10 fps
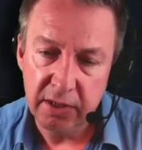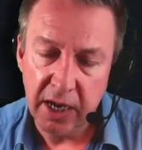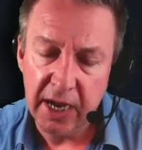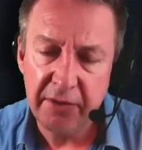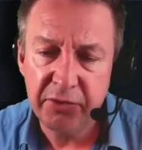
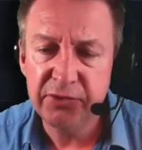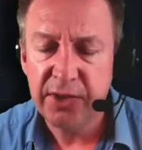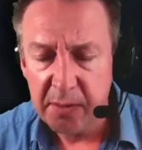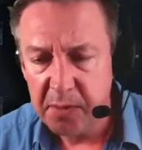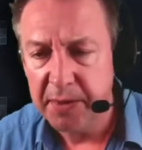I have the
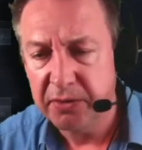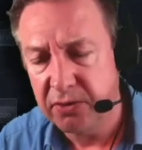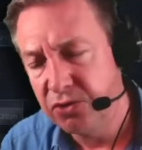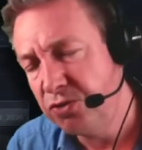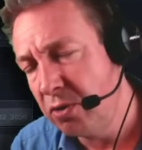same amount of
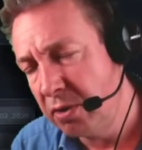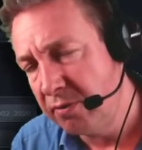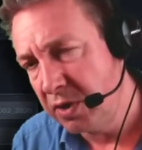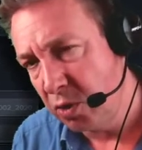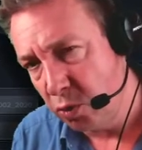control
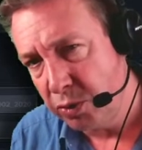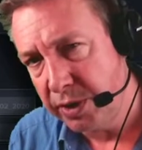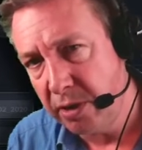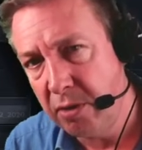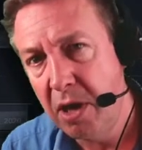over the
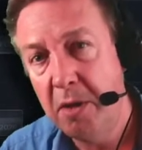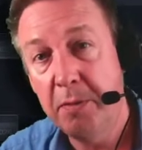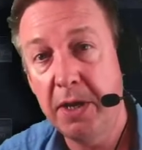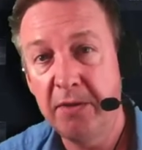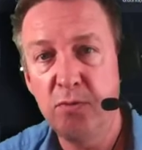audio,
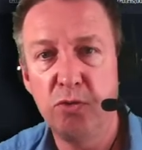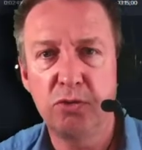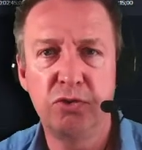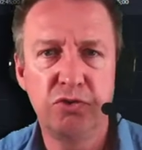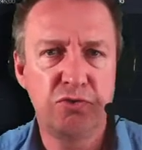but I have more
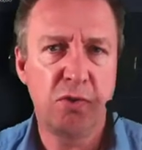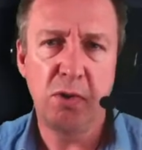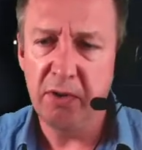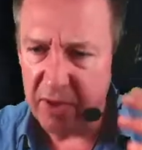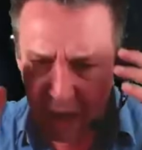
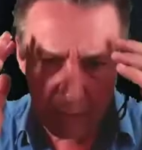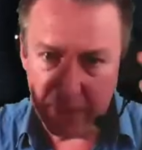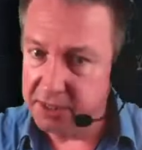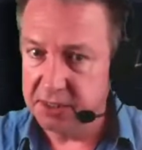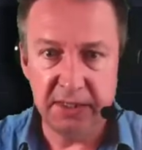control over how
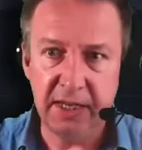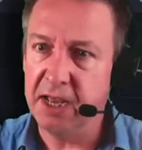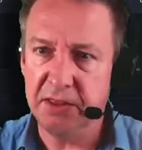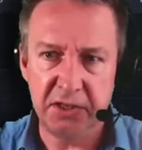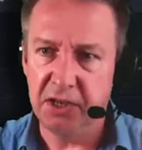I
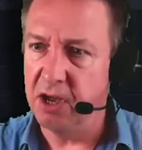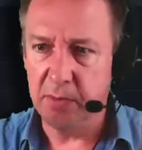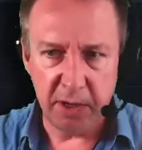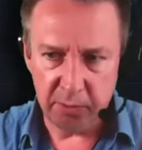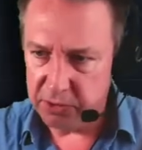understand the
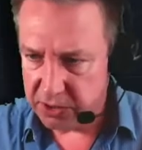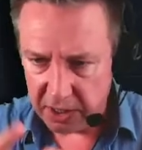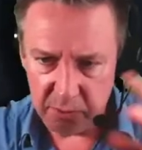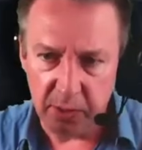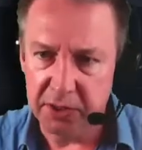timeline, which
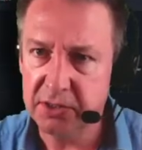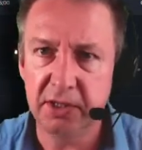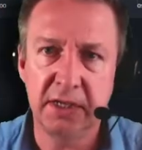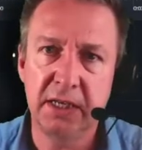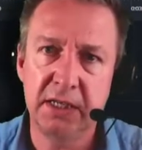otherwise
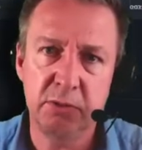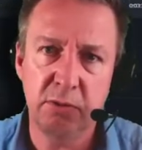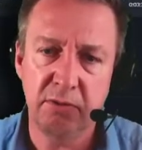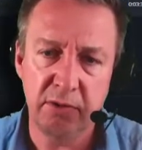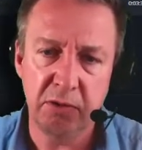can get
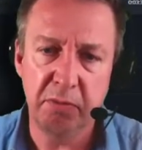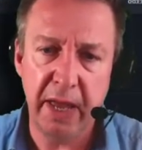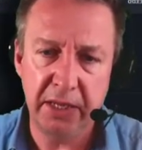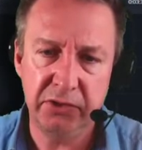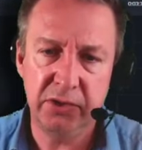into a real
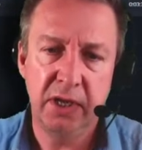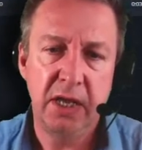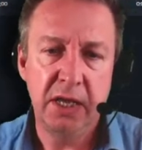mess.